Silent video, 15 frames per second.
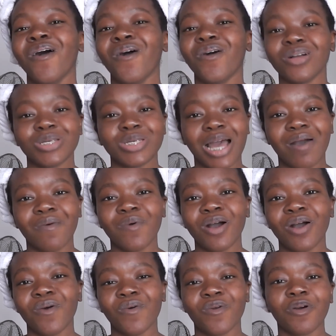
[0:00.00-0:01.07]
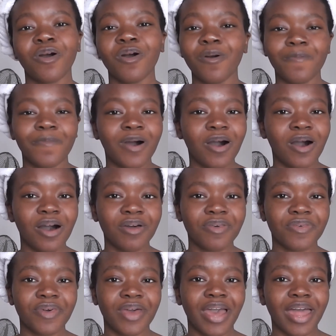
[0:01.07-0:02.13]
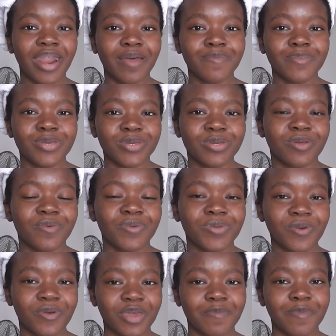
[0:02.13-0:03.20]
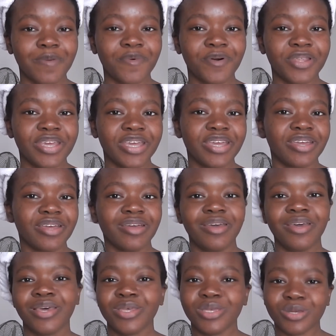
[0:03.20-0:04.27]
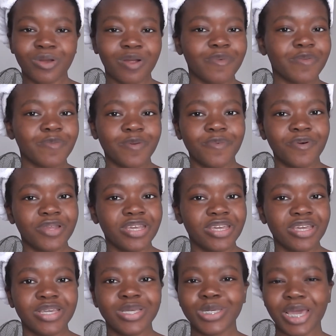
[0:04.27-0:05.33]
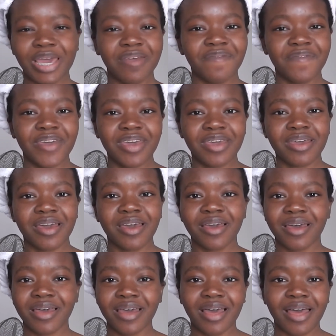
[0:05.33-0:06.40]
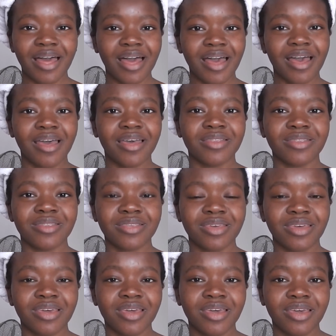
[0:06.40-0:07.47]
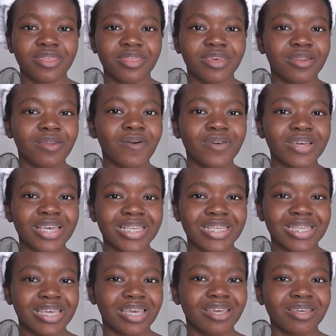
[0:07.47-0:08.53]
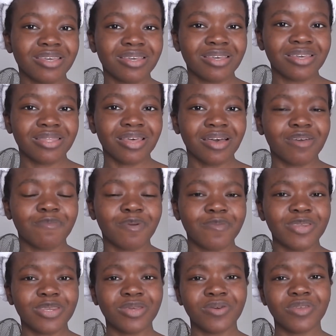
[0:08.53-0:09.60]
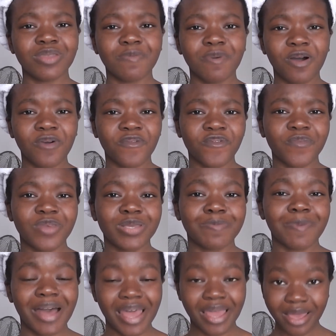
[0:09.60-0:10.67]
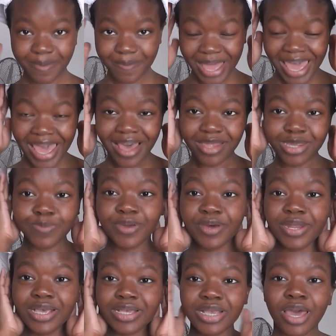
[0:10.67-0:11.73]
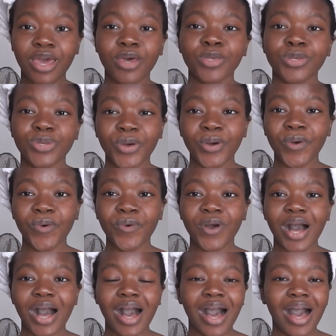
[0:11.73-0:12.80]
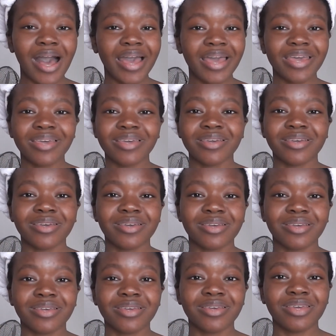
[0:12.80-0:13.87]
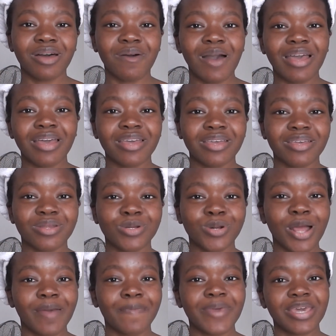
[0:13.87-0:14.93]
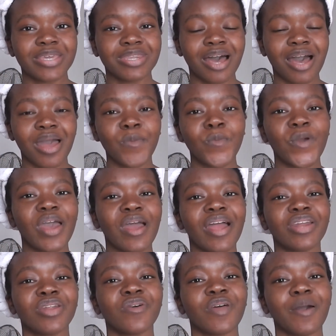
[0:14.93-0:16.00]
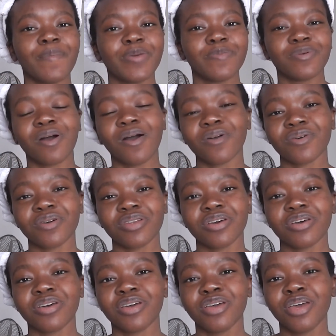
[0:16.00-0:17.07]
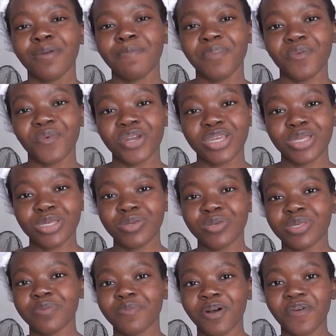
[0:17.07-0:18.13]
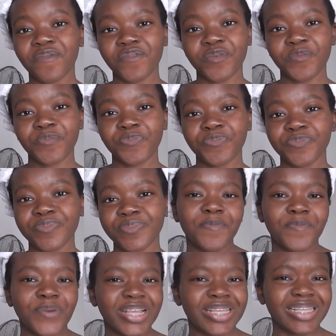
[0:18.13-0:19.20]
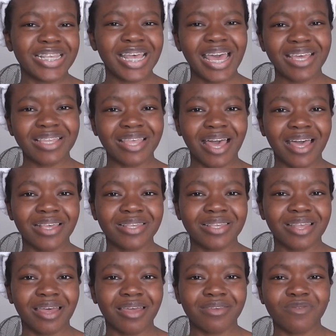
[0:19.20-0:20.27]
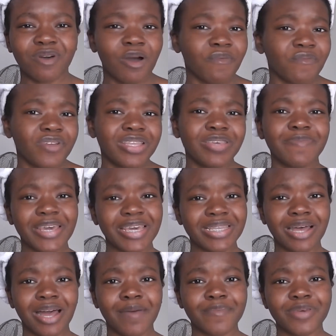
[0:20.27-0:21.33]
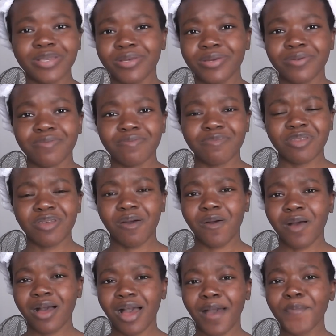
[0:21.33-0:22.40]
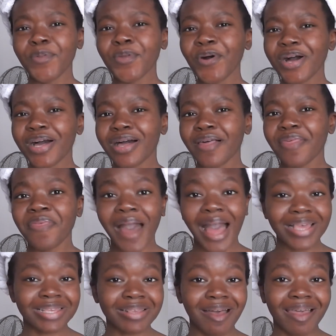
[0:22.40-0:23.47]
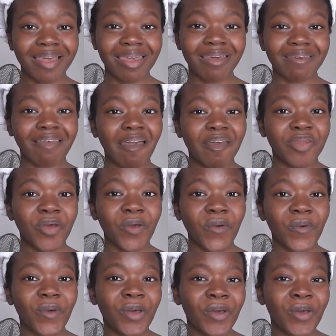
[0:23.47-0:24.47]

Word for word: hot shower or a hot bath and I'm just, you know, soaking my body, scrubbing my body, shaving, and the longest thing that I probably do in the bathroom is my, my hair, to be honest. So I you know, I try and pick a time where I know that people aren't gonna be wanting to use the bathroom. But in saying that, it's like you can't really pick a time because you you know I'm not that psychic that I know